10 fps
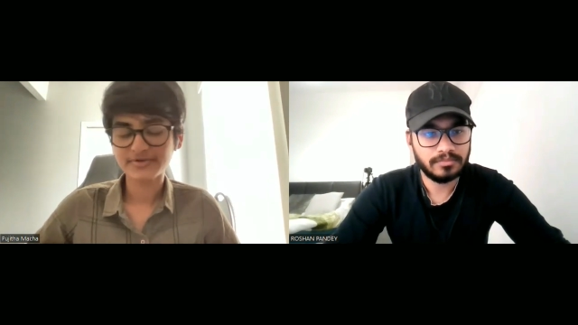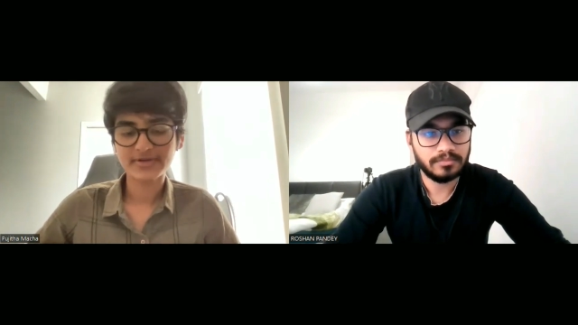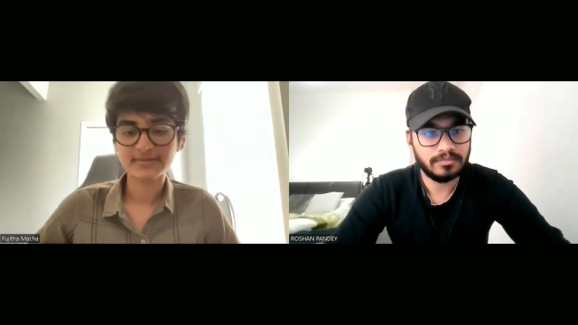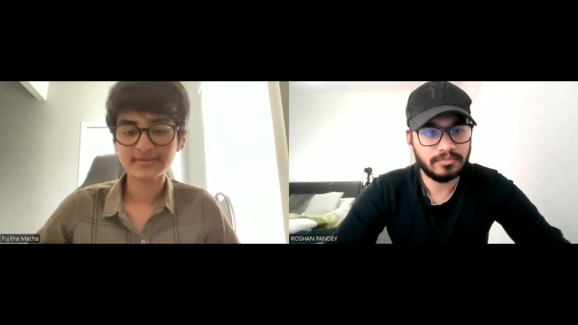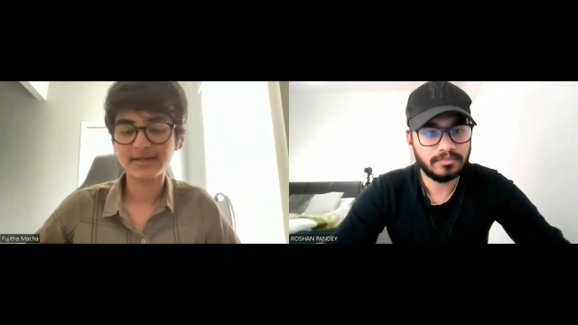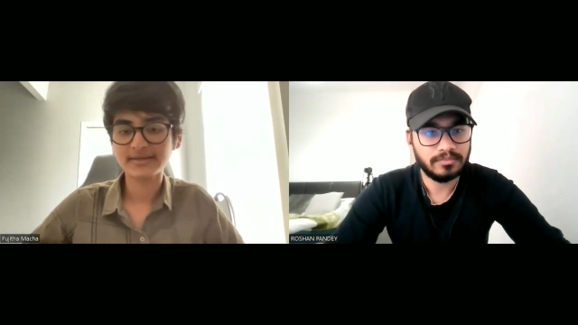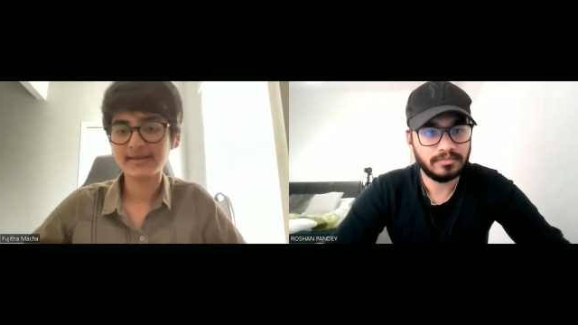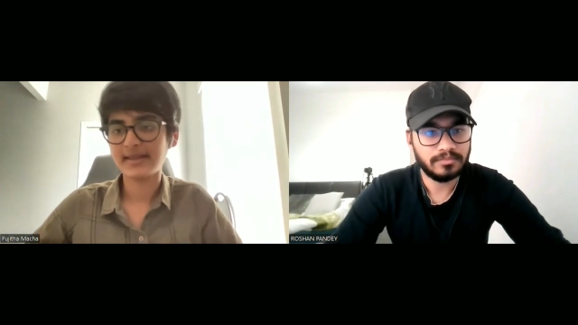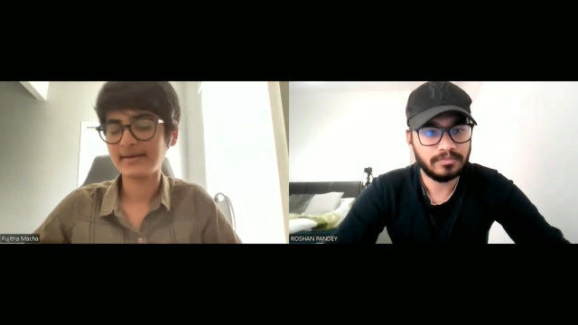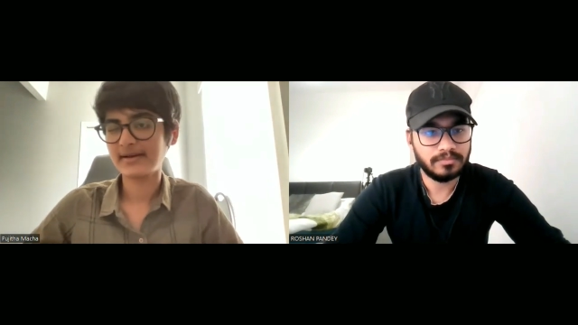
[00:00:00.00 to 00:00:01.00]
Speaker 1: opportunities here in
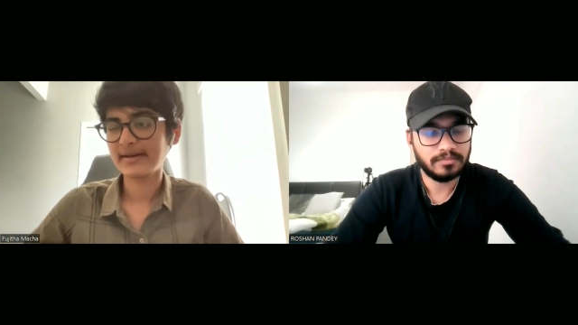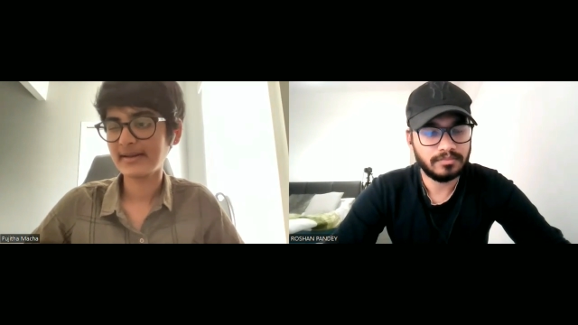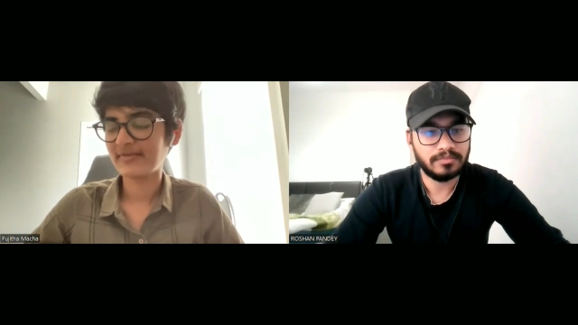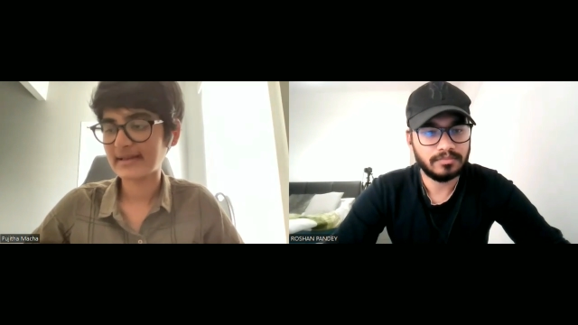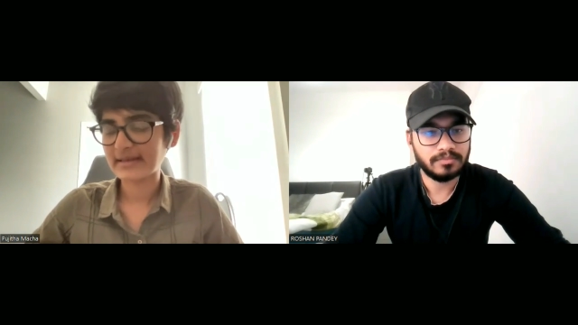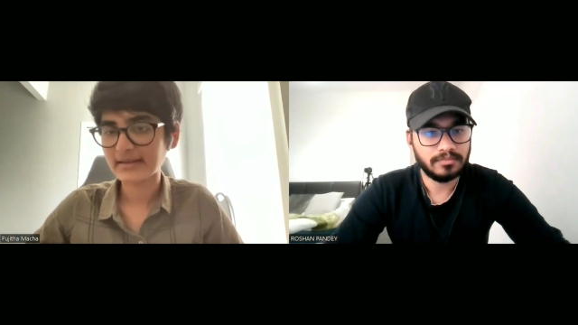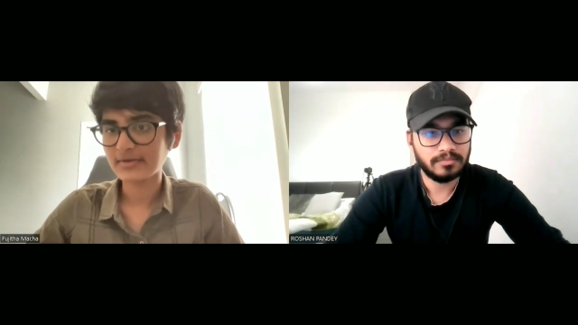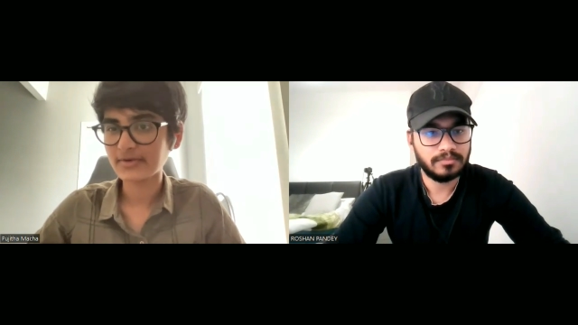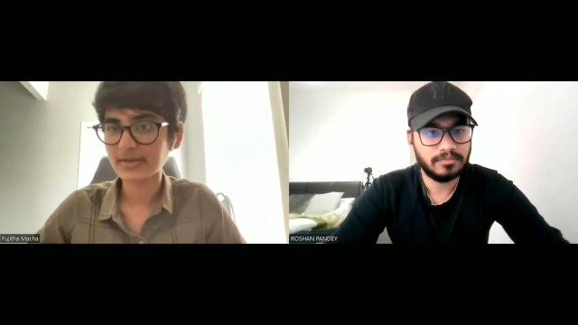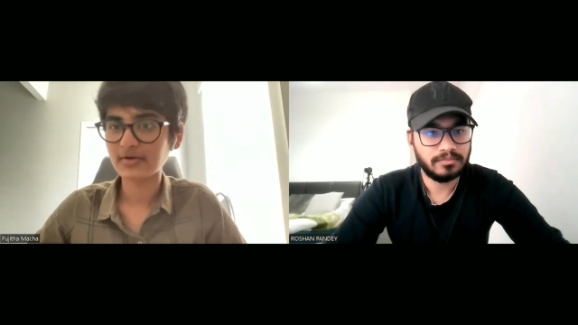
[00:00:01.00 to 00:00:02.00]
canada and in fact like
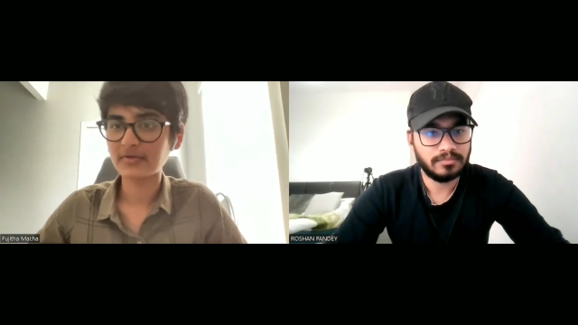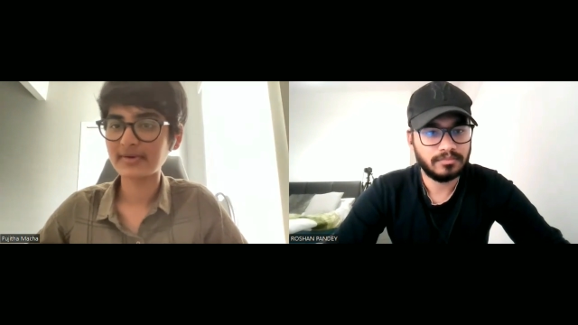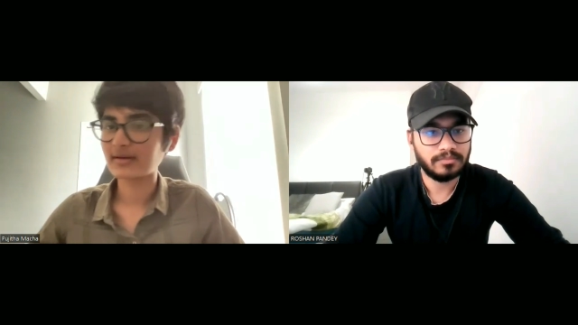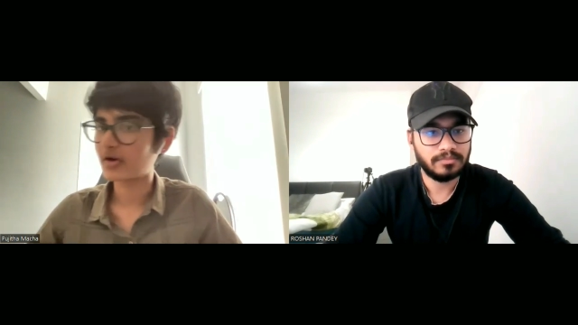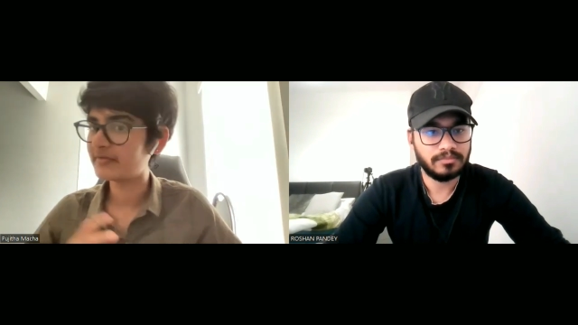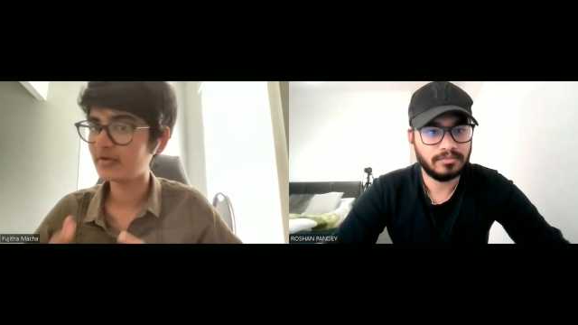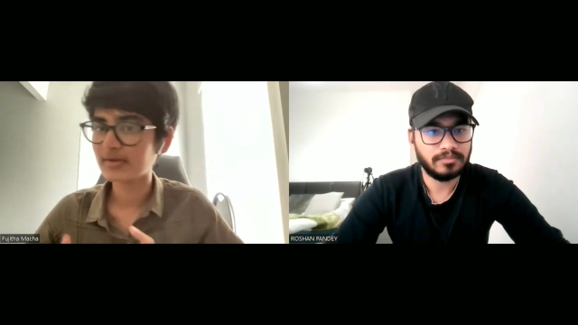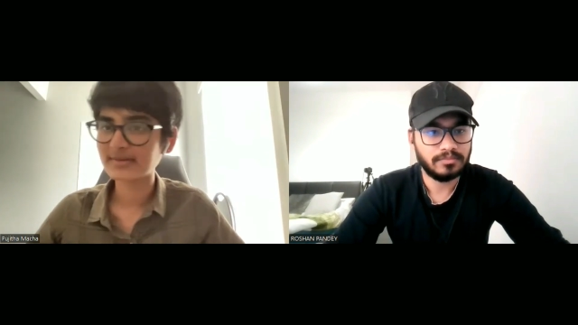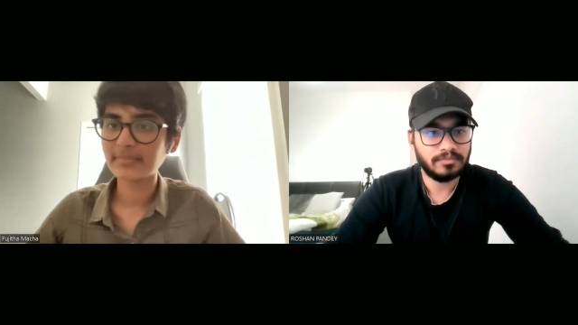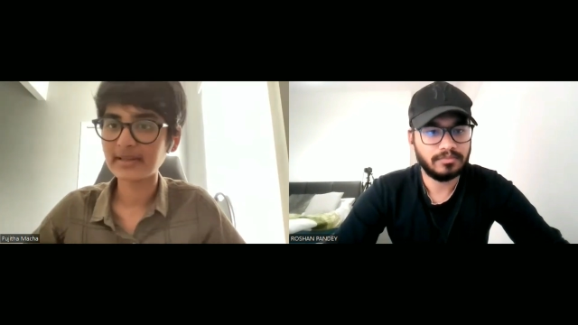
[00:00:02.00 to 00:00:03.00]
during covid a lot of
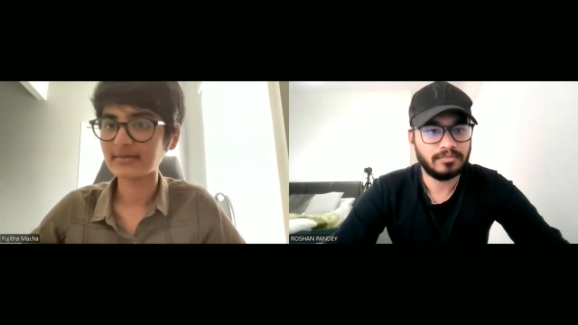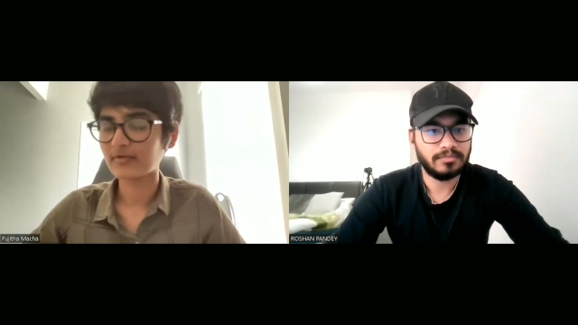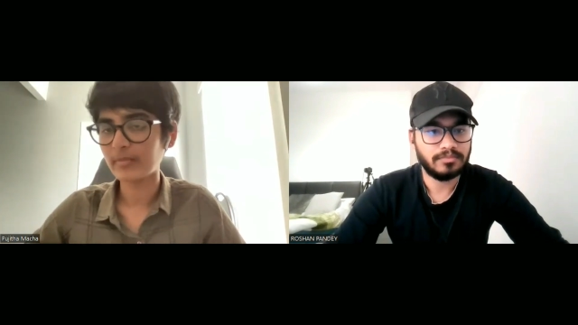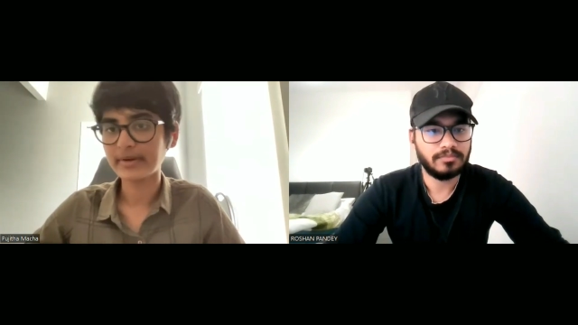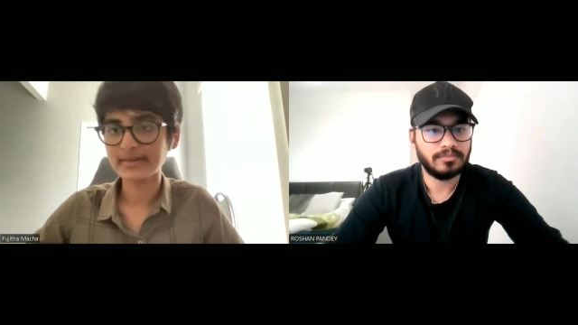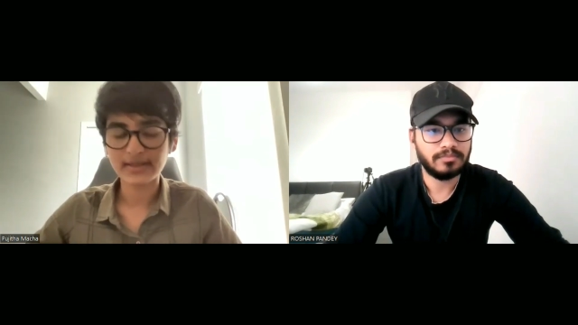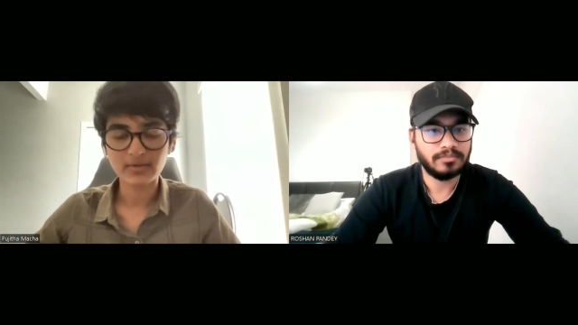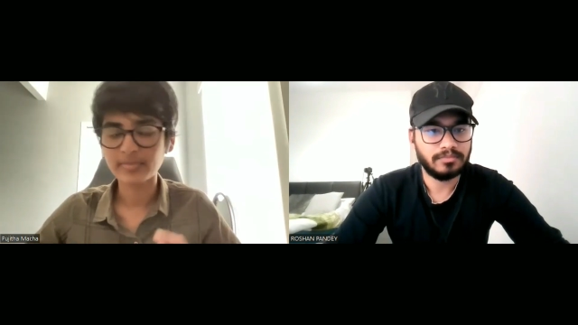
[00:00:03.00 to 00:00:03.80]
us companies have opened